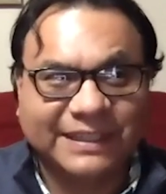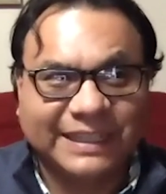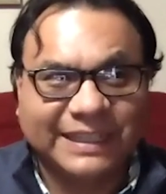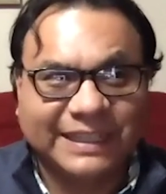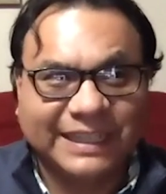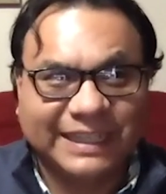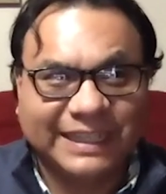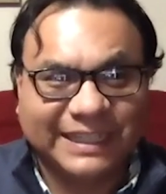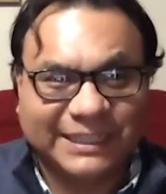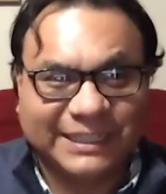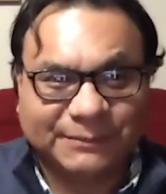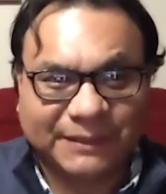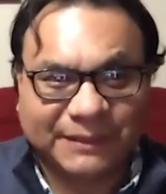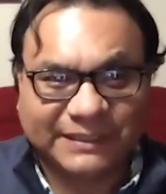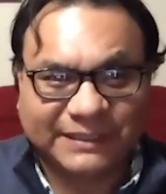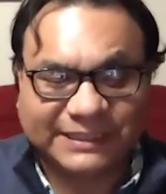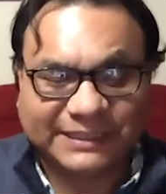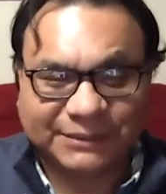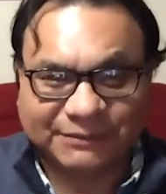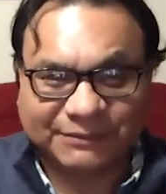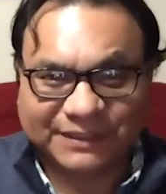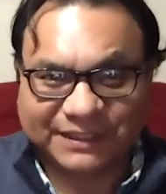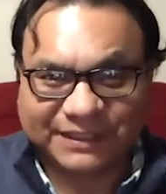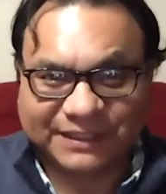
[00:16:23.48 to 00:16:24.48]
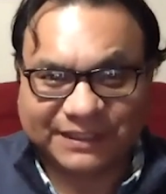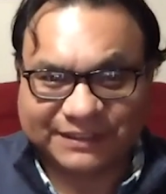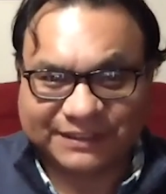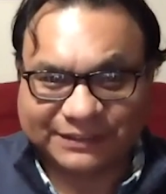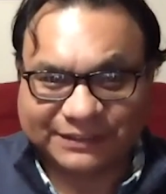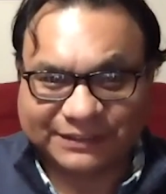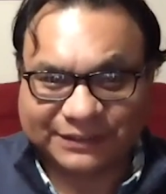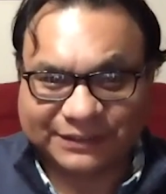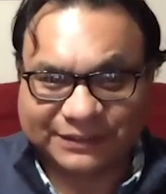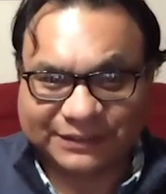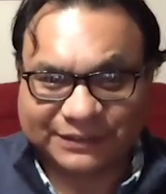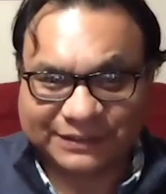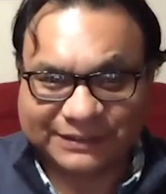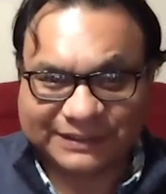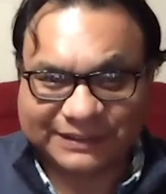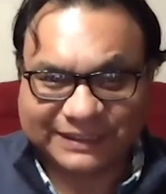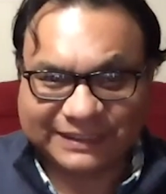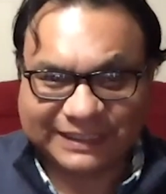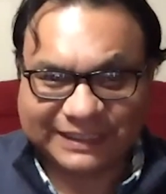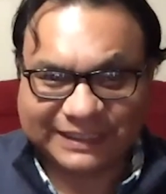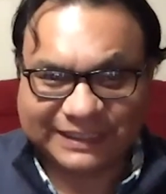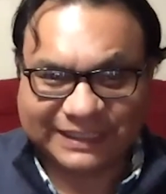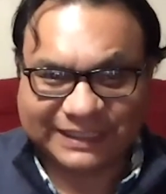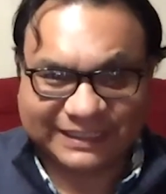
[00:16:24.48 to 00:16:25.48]
and especially with our
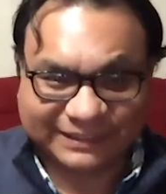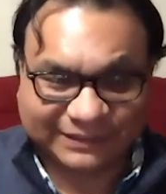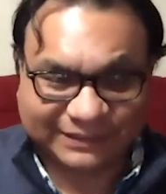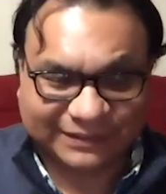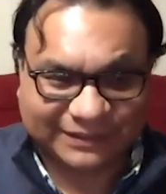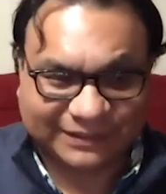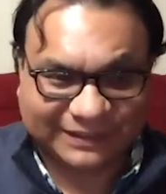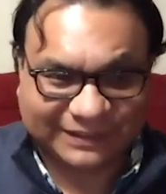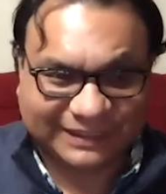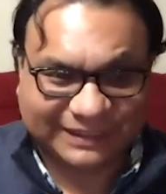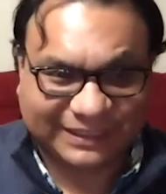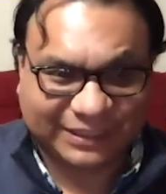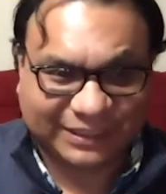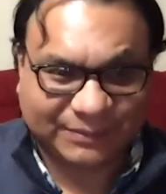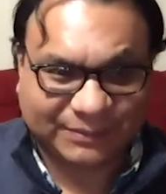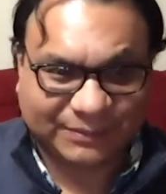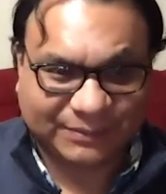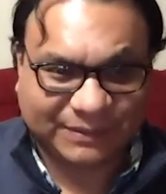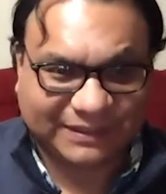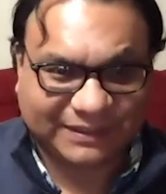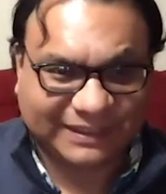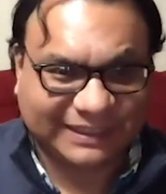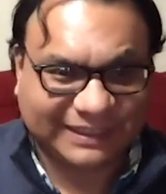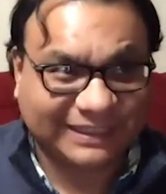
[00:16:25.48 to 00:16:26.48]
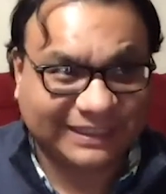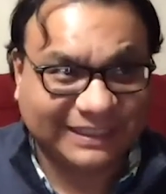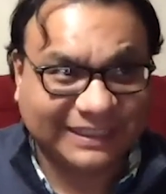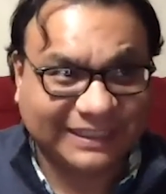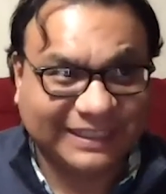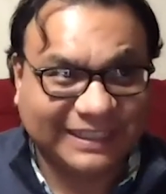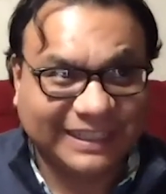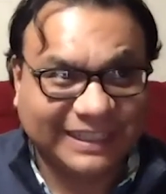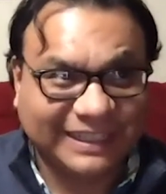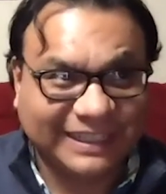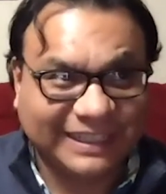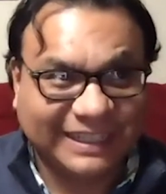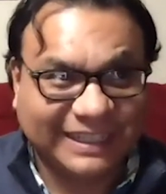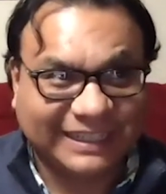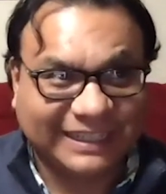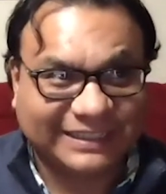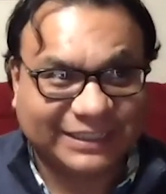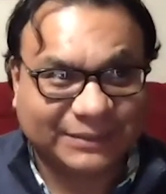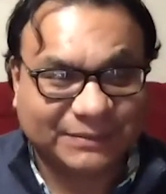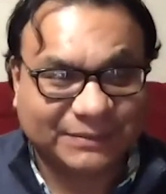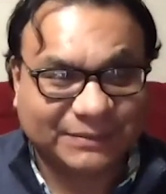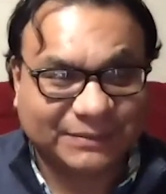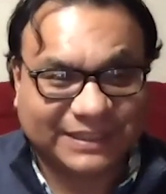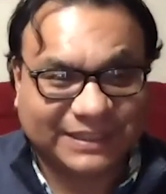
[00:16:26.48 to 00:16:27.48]
elders in the community.
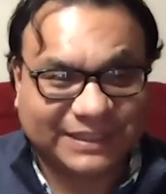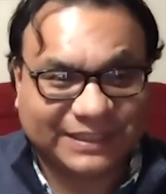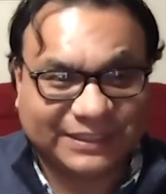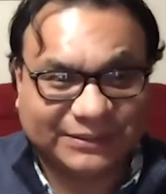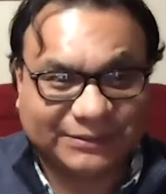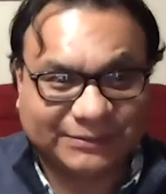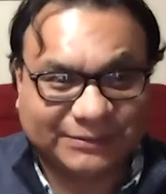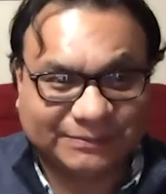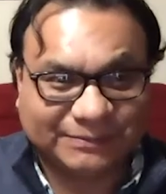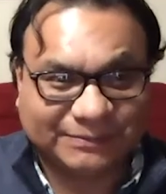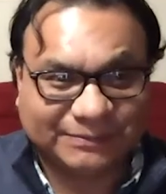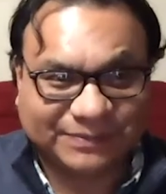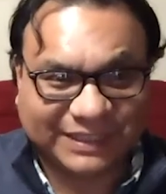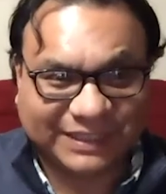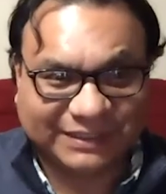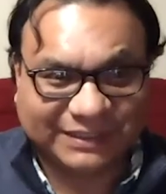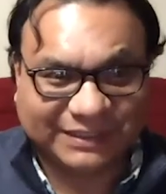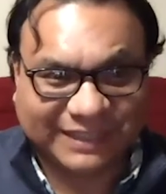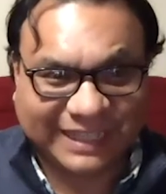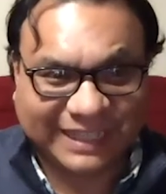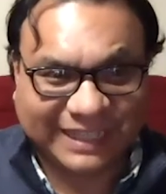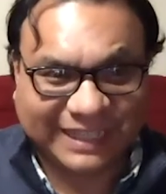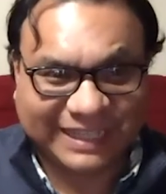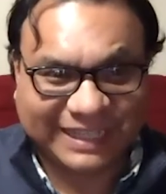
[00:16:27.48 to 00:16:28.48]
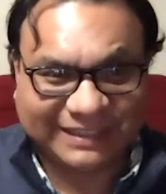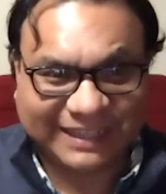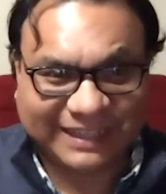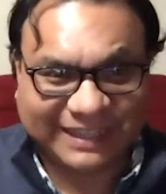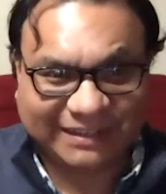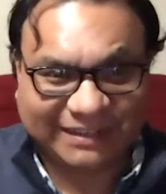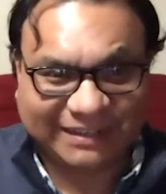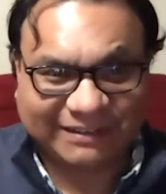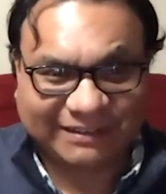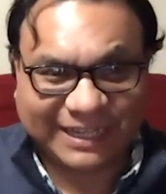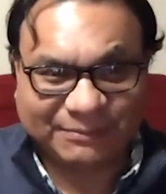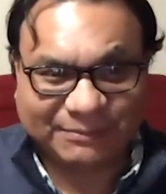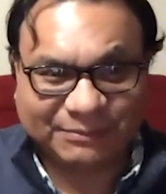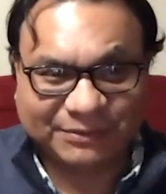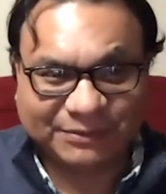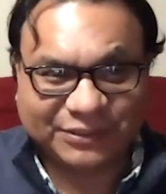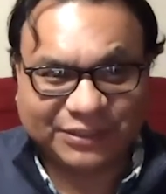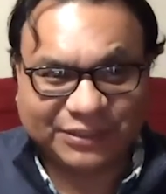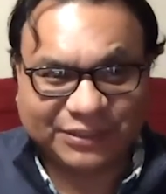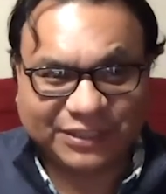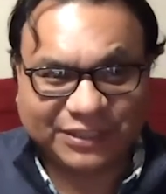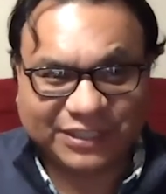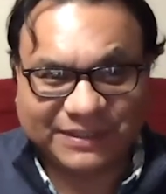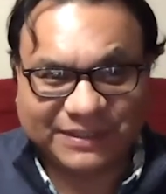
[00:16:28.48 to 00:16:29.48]
Some of them, they are able to
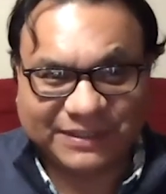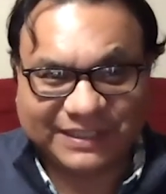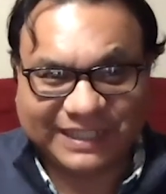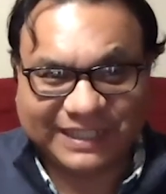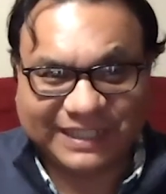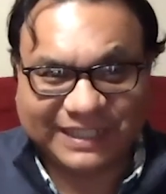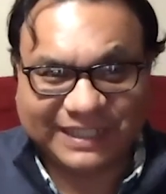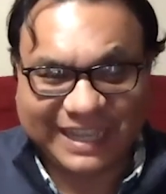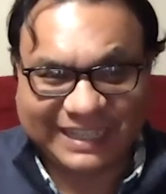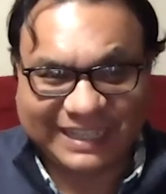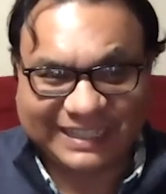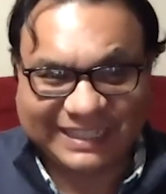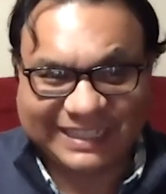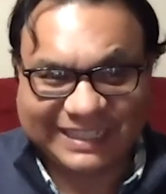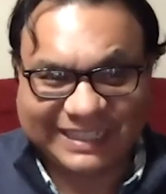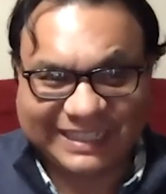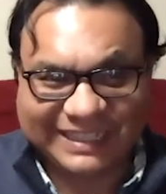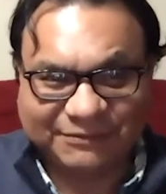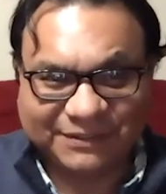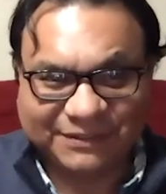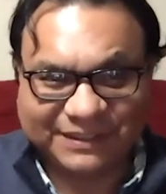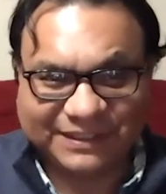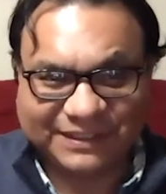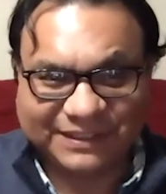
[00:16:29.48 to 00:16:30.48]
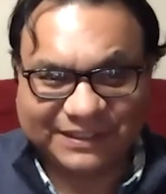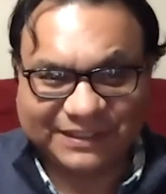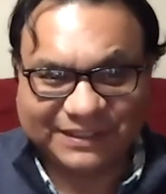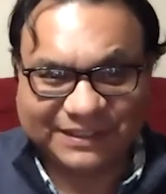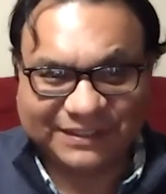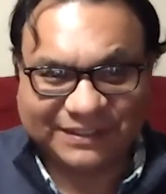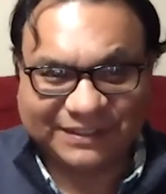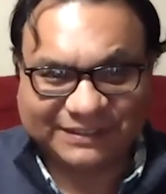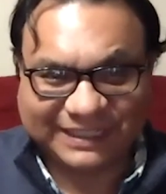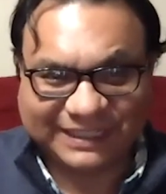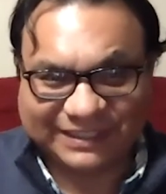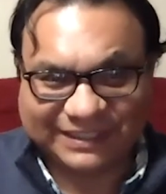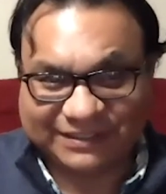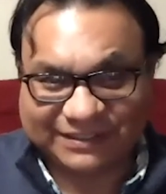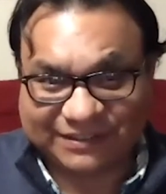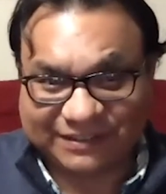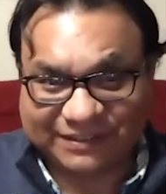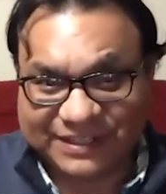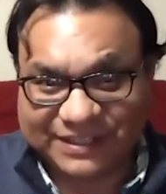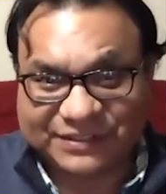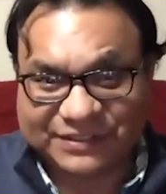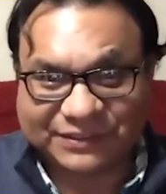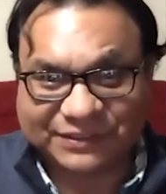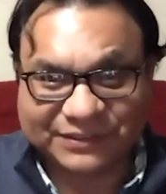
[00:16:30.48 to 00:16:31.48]
communicate with their
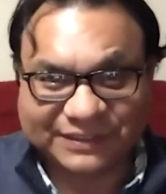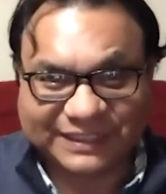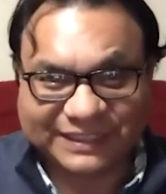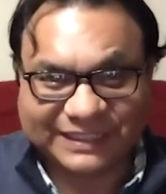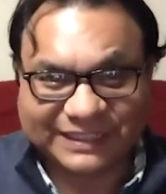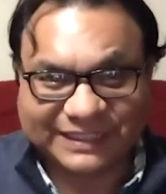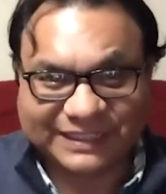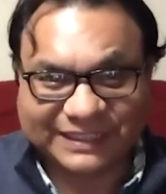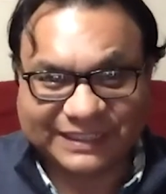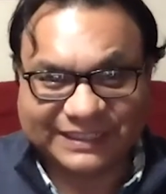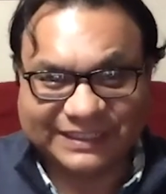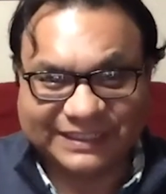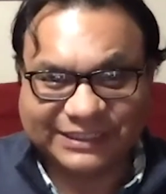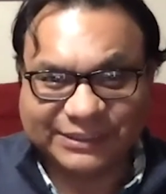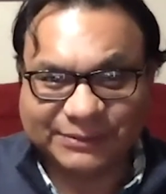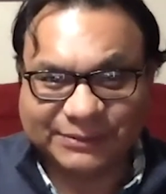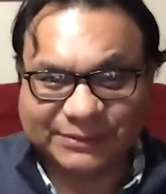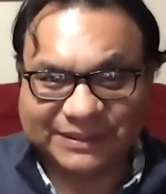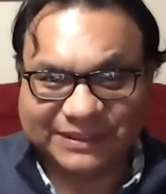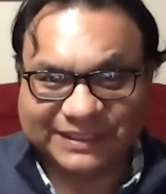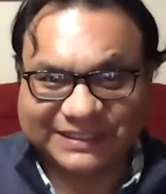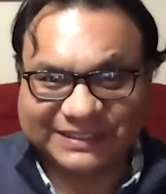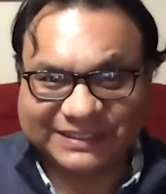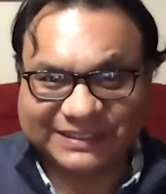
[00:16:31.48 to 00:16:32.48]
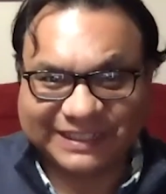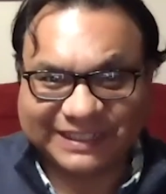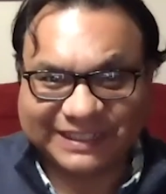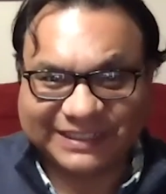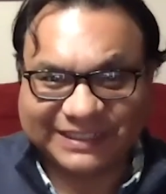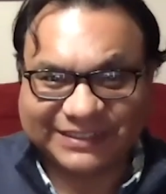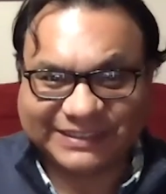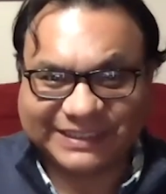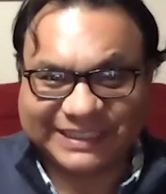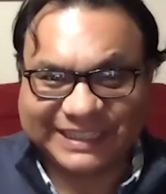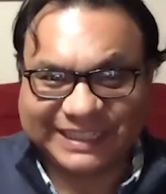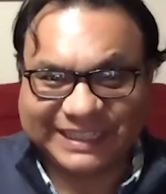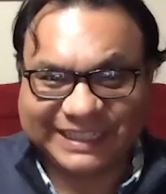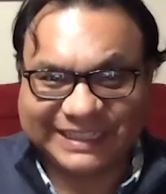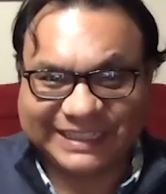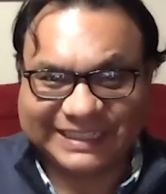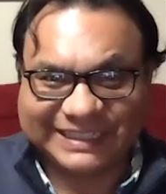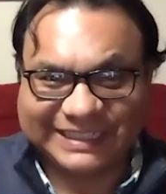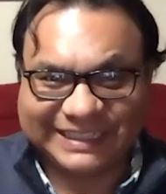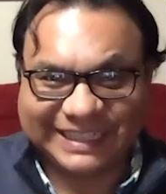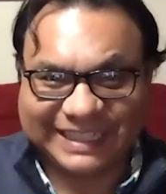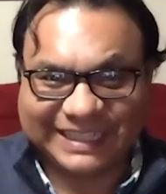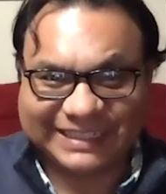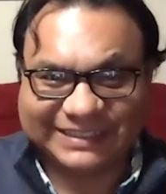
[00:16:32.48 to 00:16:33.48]
grandchildren in Syllabary. So that's really neat to
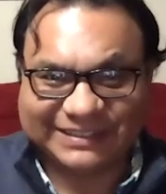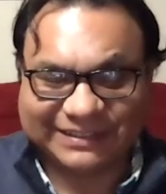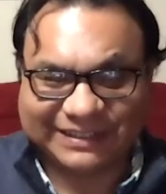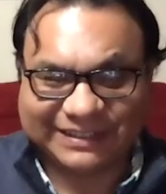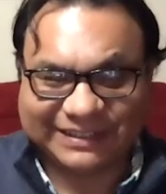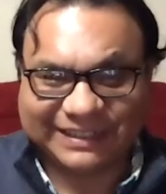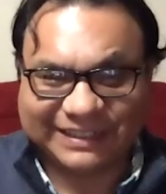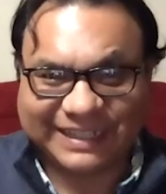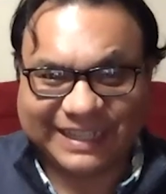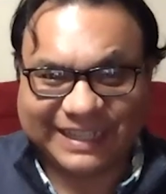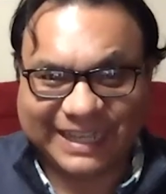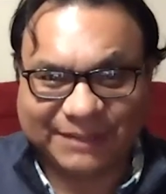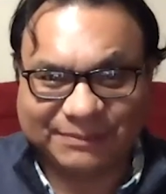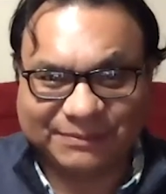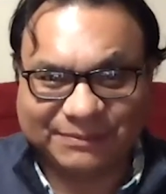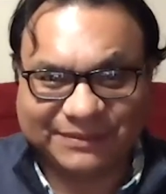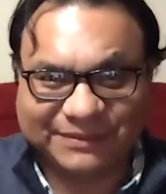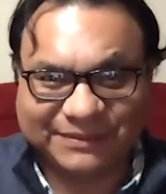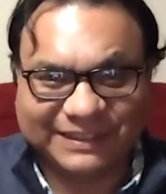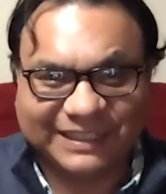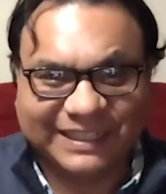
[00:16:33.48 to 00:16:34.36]
see that starting to happen.